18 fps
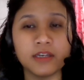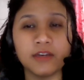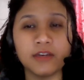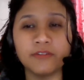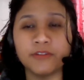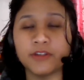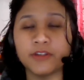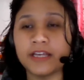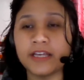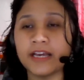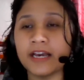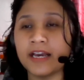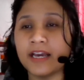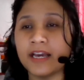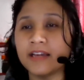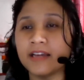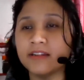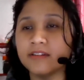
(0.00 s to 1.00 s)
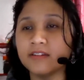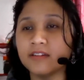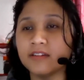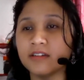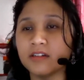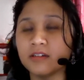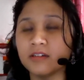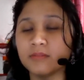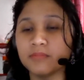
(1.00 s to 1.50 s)
If you can,
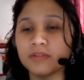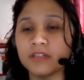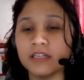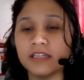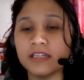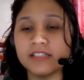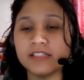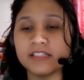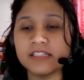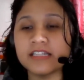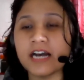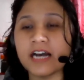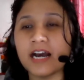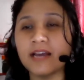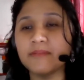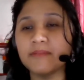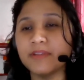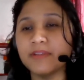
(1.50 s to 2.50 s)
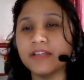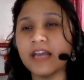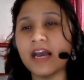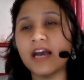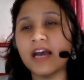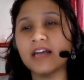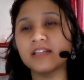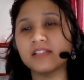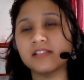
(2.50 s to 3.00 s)
please type
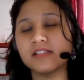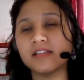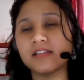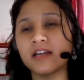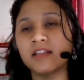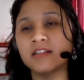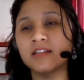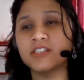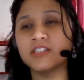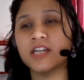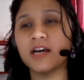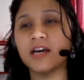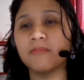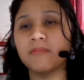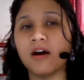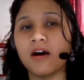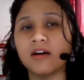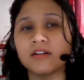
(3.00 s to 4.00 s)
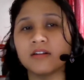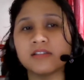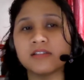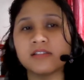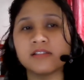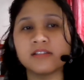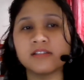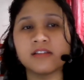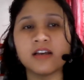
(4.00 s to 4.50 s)
yes in the chat
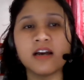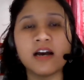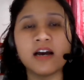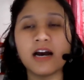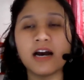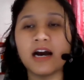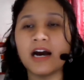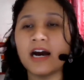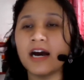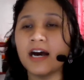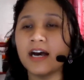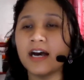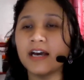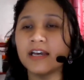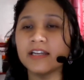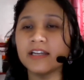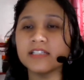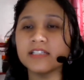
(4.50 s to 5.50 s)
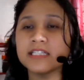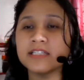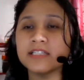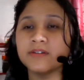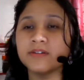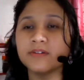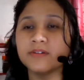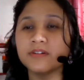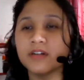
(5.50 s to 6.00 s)
box. Hi
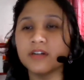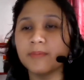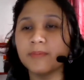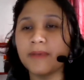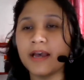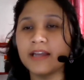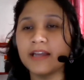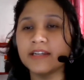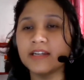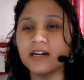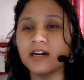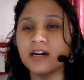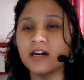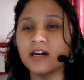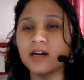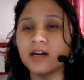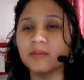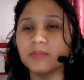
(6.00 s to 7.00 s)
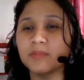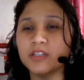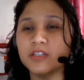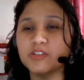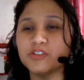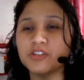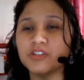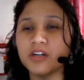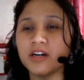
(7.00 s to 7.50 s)
to Amanda,
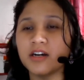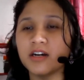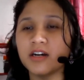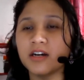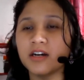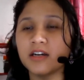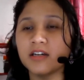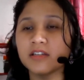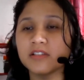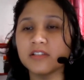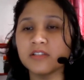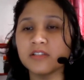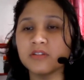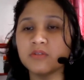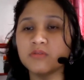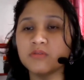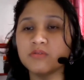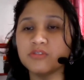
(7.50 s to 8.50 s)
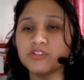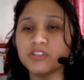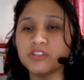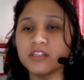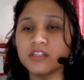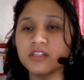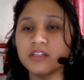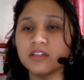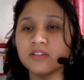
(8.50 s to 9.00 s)
Amisha,
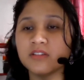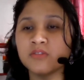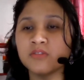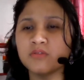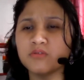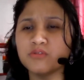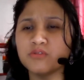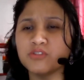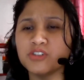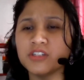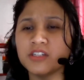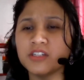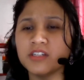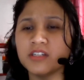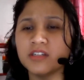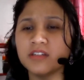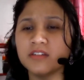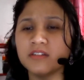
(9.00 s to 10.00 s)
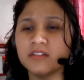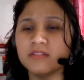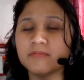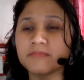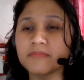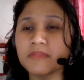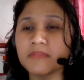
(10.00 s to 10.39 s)
Sushi, Suchin,